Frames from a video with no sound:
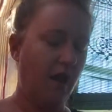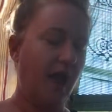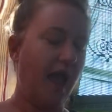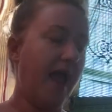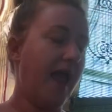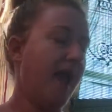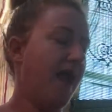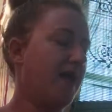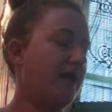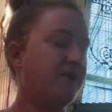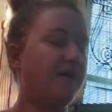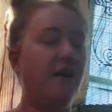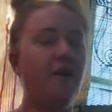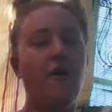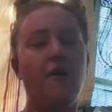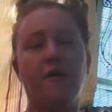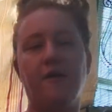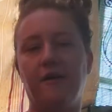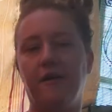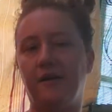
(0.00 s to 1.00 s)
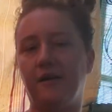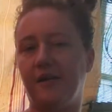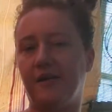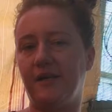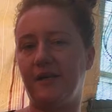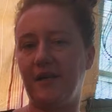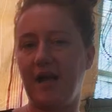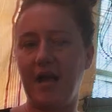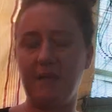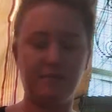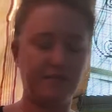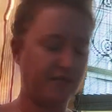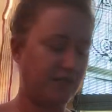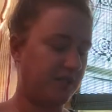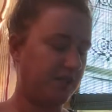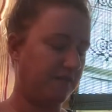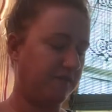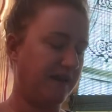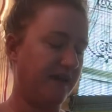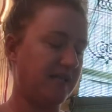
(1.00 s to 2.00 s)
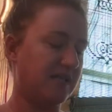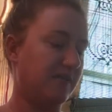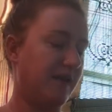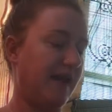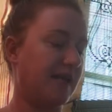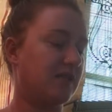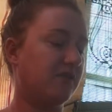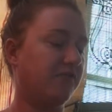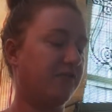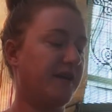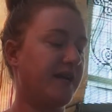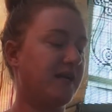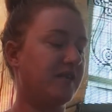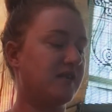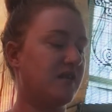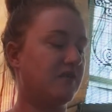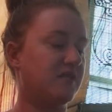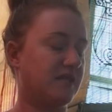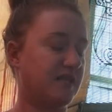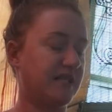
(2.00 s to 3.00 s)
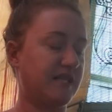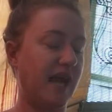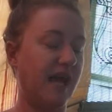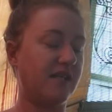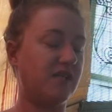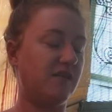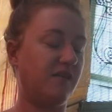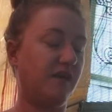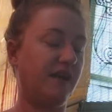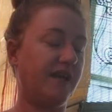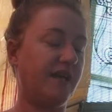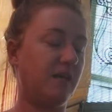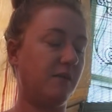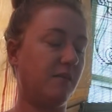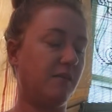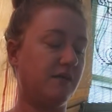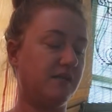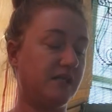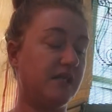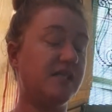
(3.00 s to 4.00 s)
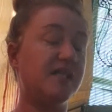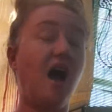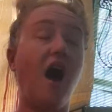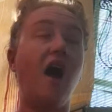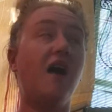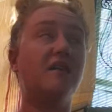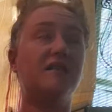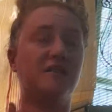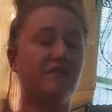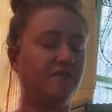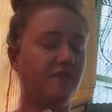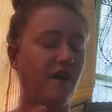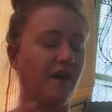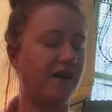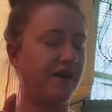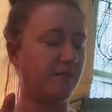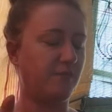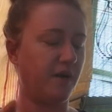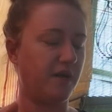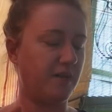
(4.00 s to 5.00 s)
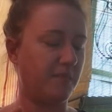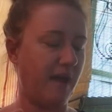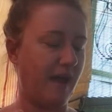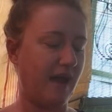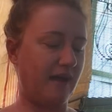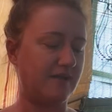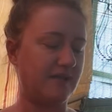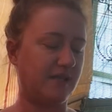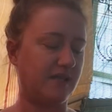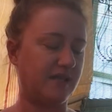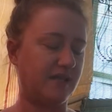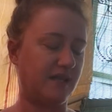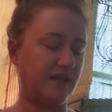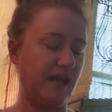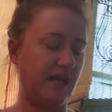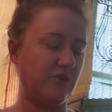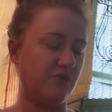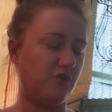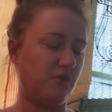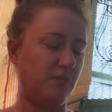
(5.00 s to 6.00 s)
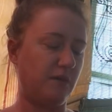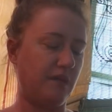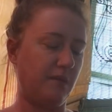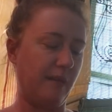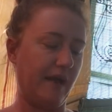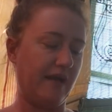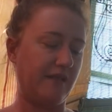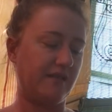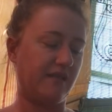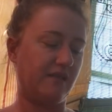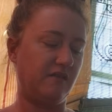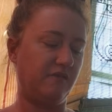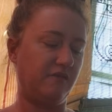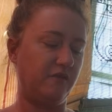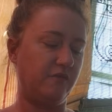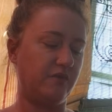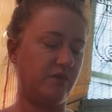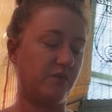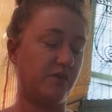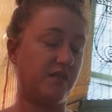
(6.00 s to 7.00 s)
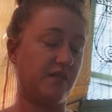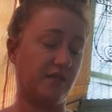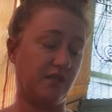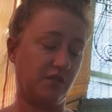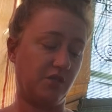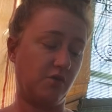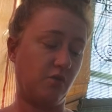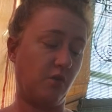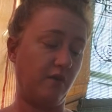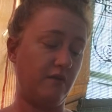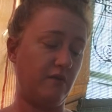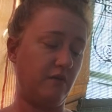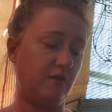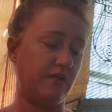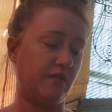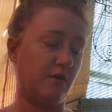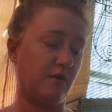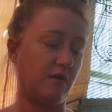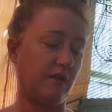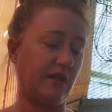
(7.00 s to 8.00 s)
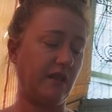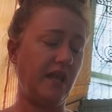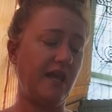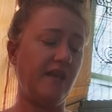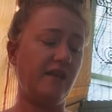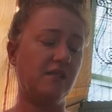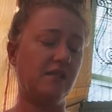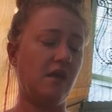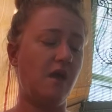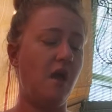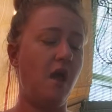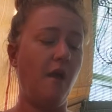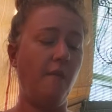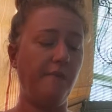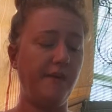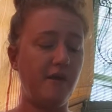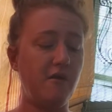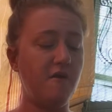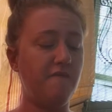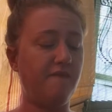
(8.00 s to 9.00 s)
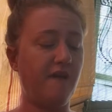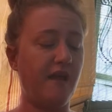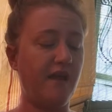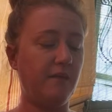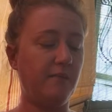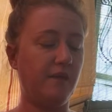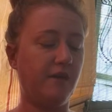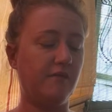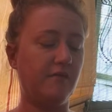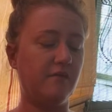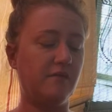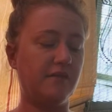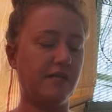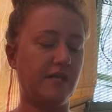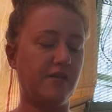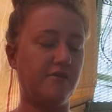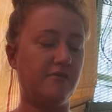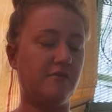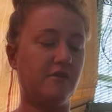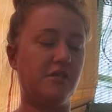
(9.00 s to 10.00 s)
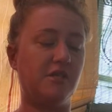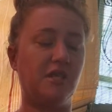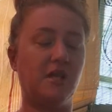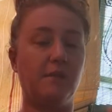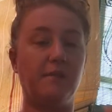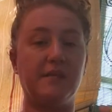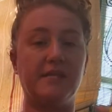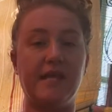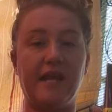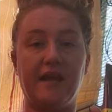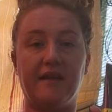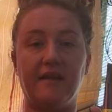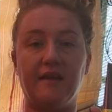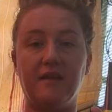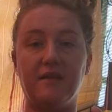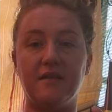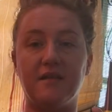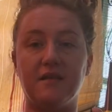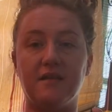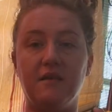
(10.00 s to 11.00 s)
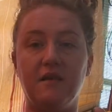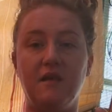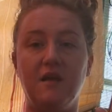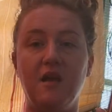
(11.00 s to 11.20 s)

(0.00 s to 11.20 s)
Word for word: And oh, I'm such a face mask freak. So detoxifying mud mask. It's a natural mud mask infused with essential oils, earth clays, purifying minerals, and nourishing botanics.